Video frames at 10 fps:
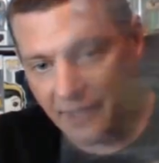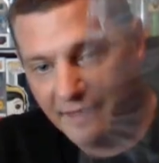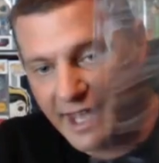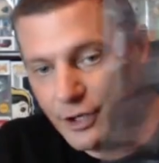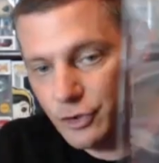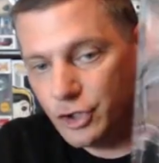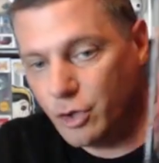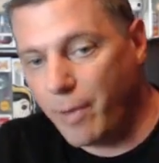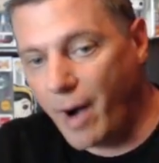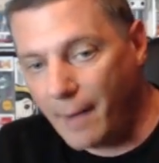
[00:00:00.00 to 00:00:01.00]
thank you to
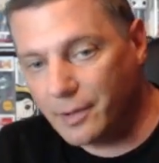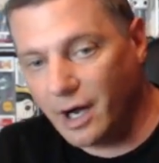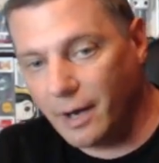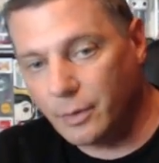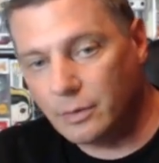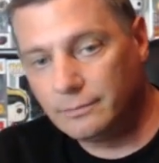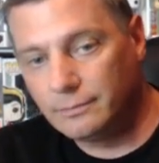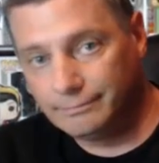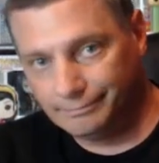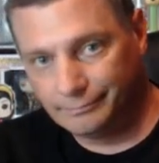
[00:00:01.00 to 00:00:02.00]
Pop Couple,
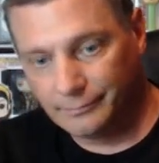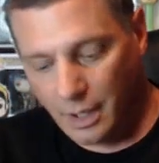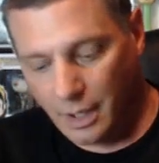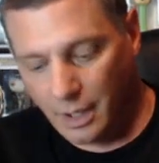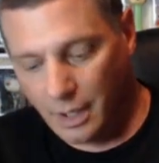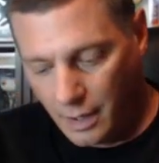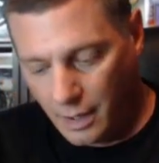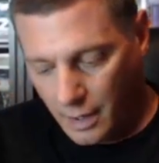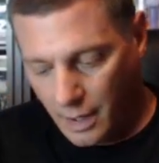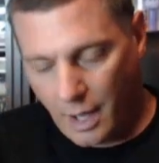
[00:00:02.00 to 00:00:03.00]

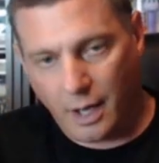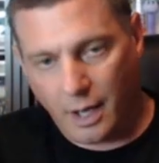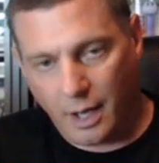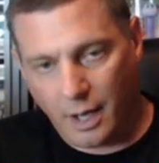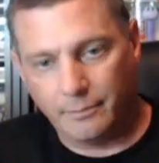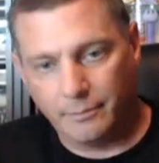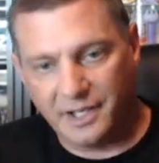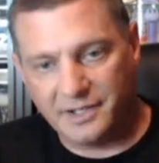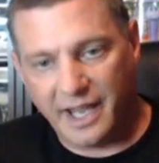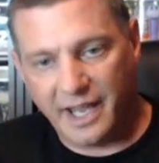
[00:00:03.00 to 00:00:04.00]
because
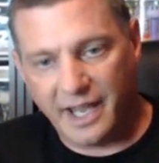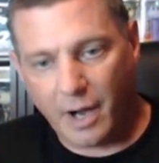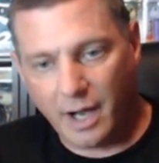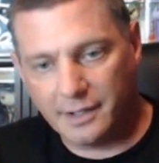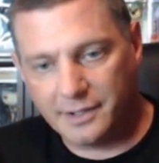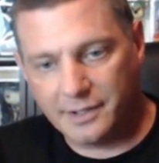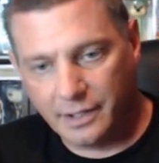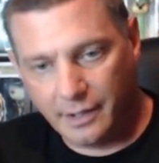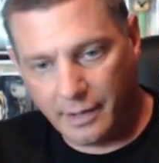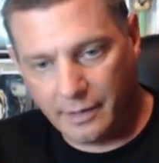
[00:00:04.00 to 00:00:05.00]
they unboxed
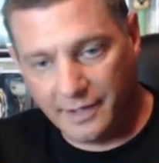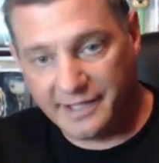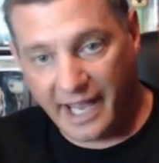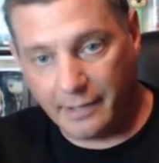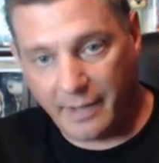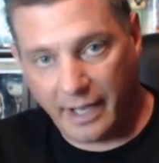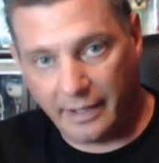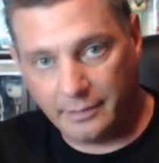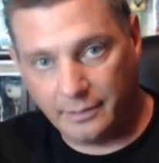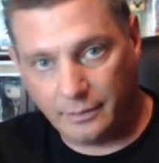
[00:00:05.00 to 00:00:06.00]
this Ant-Man
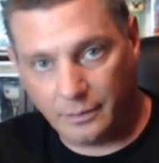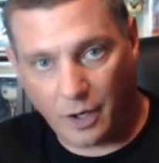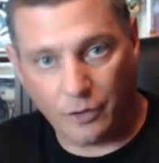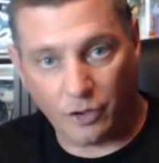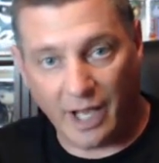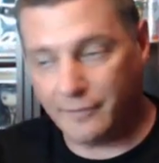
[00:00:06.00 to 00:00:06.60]
on their live